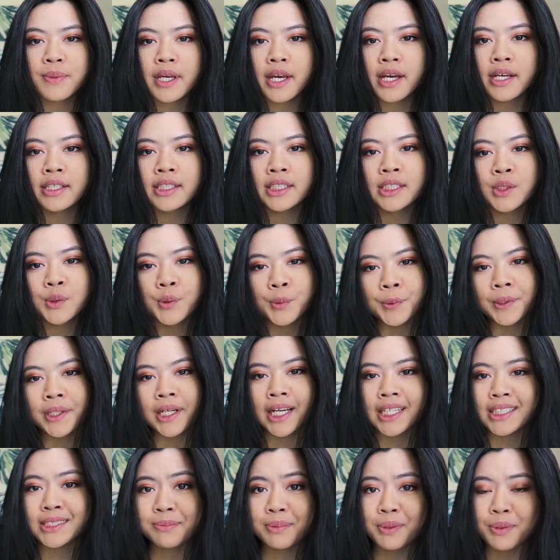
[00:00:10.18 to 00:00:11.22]
because school
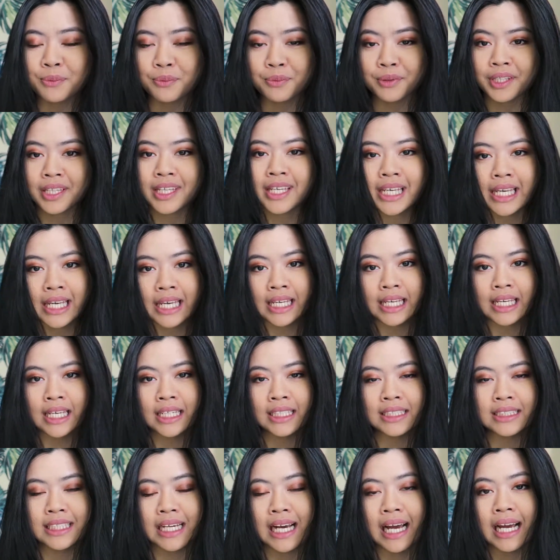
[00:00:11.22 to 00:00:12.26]
has been really kicking
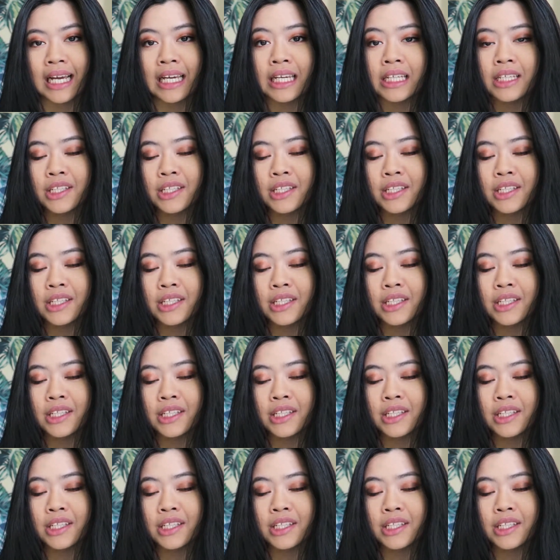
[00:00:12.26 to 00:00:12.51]
into high